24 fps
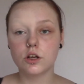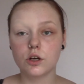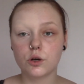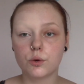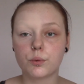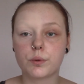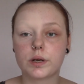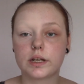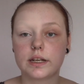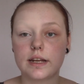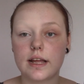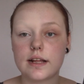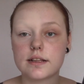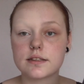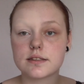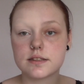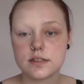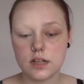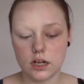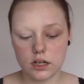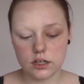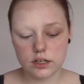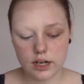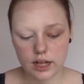When that's
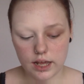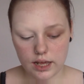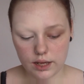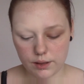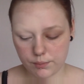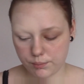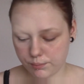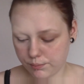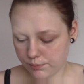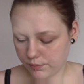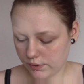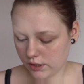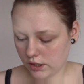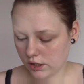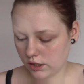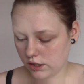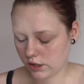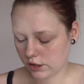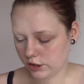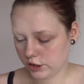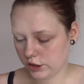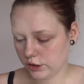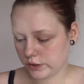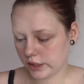done,
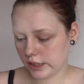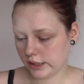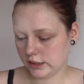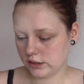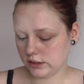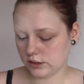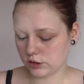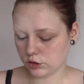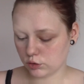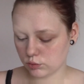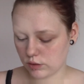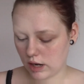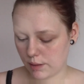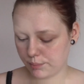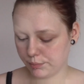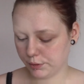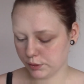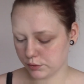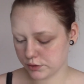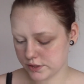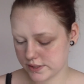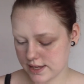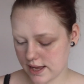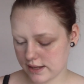you can grab
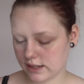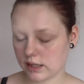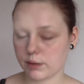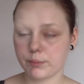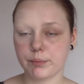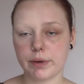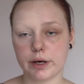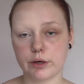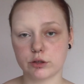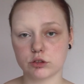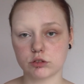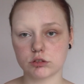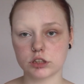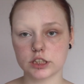your setting powder